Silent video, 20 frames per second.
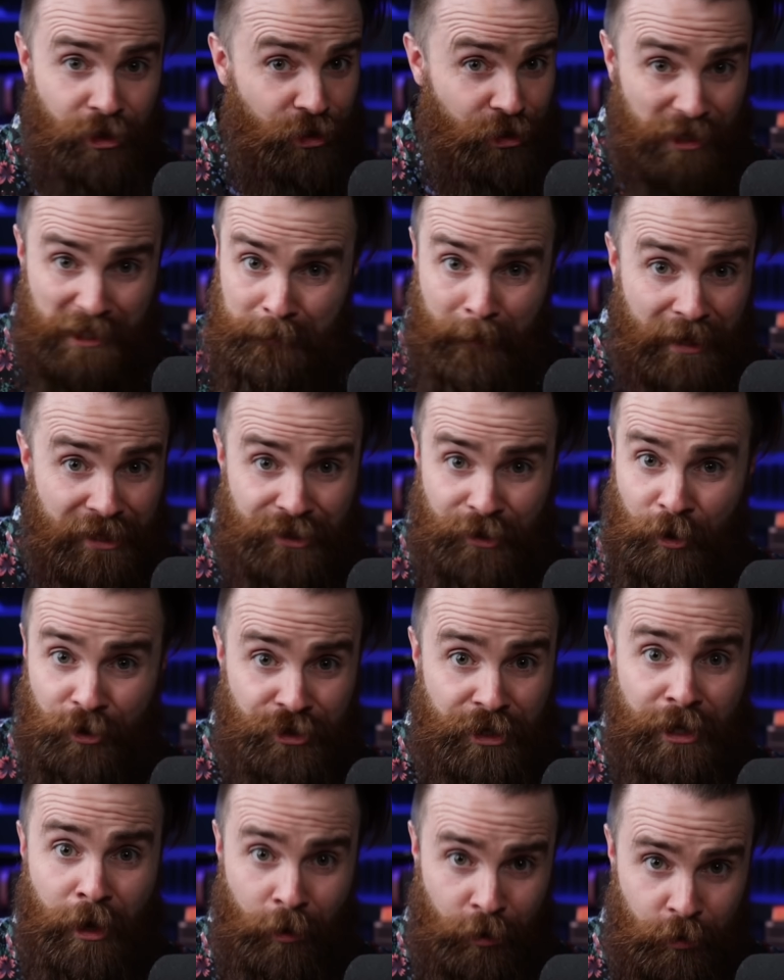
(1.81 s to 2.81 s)
just by
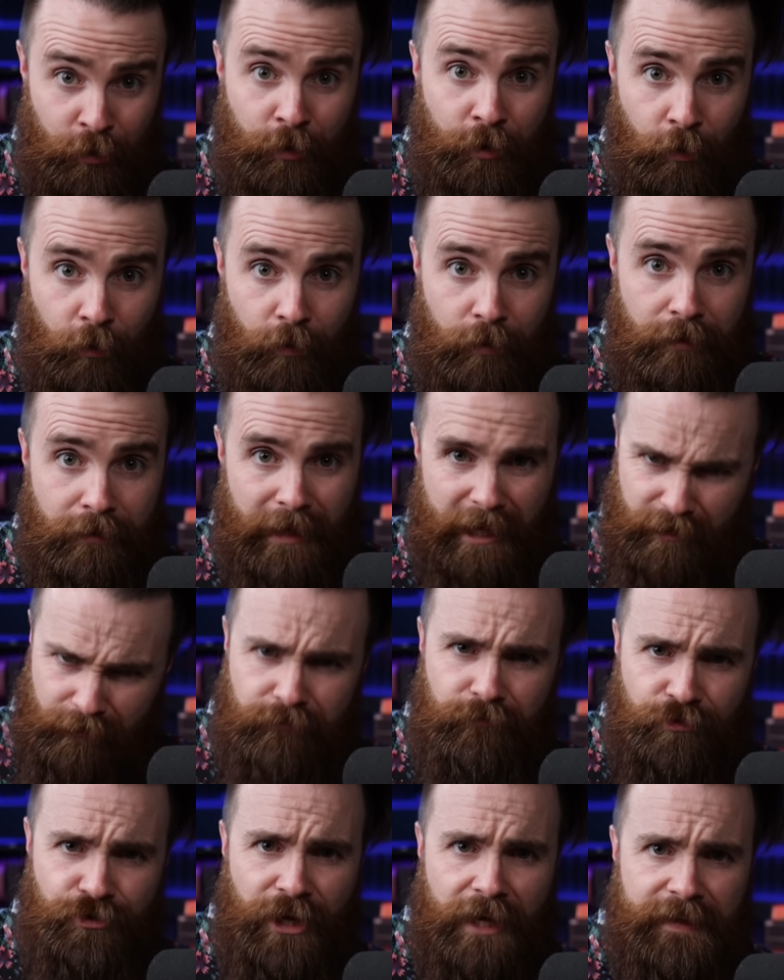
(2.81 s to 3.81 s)
searching on Google. Like,
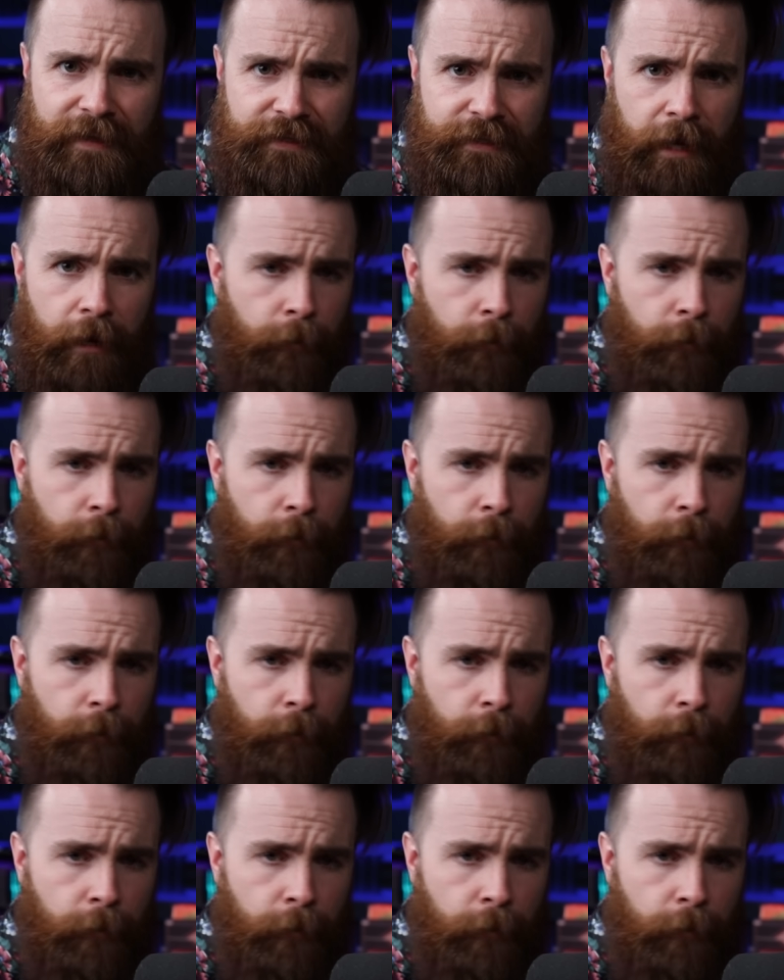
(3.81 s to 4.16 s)
check this